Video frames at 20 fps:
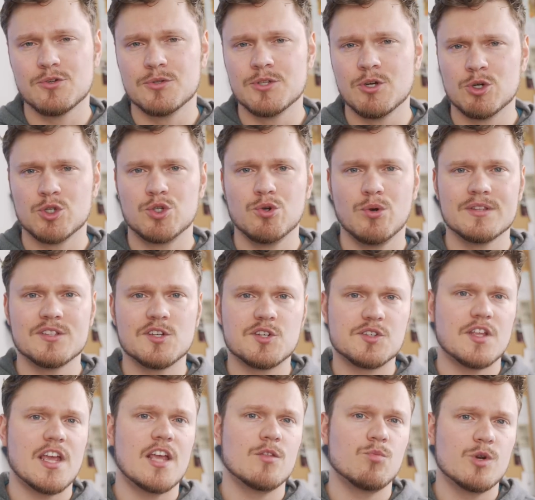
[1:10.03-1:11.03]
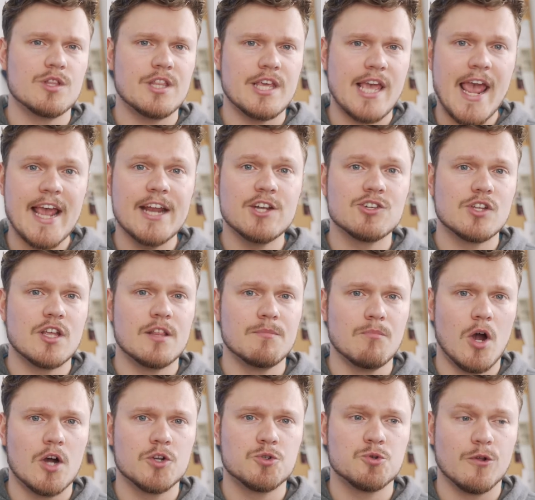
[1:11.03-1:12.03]
so in order to understand where the H10
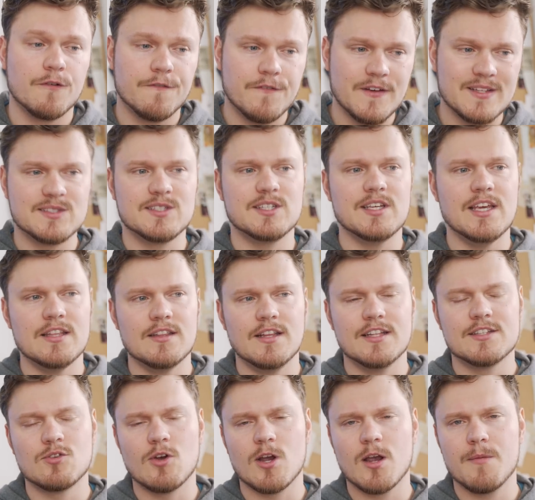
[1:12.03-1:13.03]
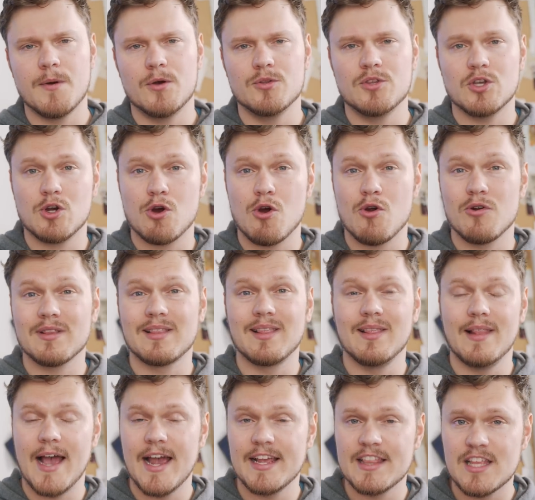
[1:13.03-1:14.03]
module fits in, let's talk about the current
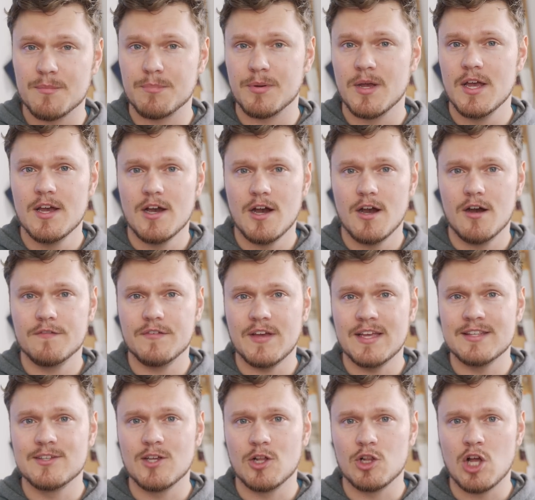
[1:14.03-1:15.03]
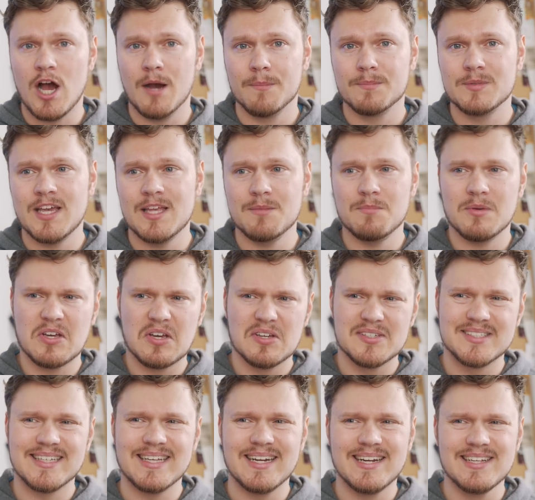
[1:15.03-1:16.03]
lineup of Intel Optane
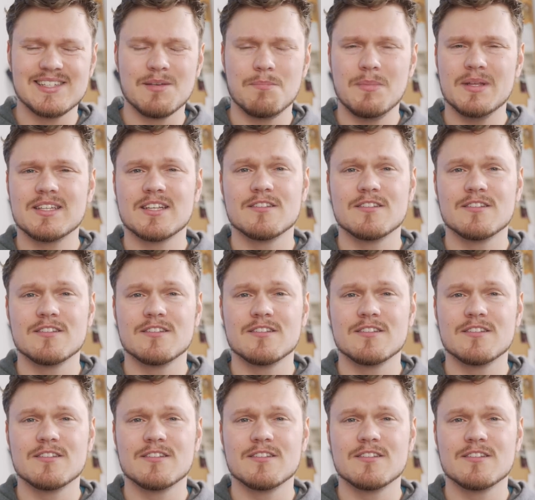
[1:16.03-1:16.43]
because it is a bit